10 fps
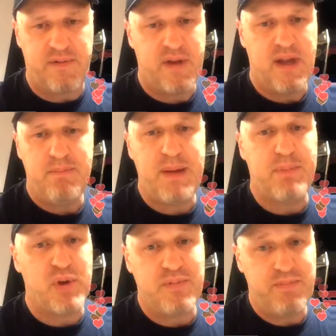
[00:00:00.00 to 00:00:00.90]
People
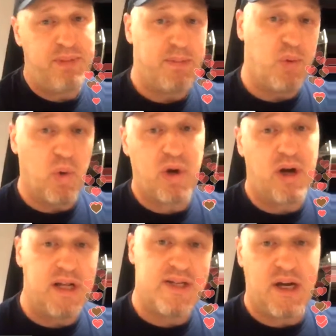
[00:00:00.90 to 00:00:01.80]
work on
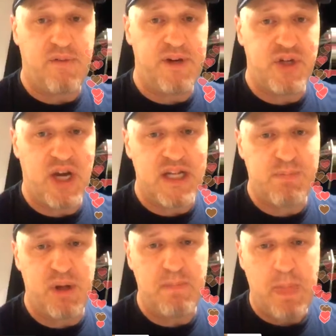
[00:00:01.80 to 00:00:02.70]
selfie shots, but
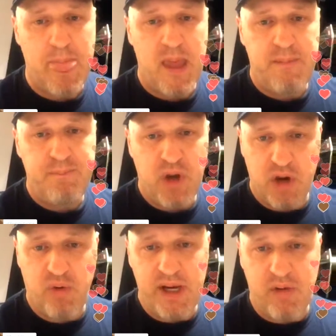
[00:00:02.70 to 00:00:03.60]

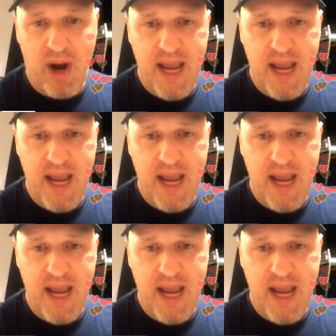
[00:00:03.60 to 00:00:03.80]
agreed, right?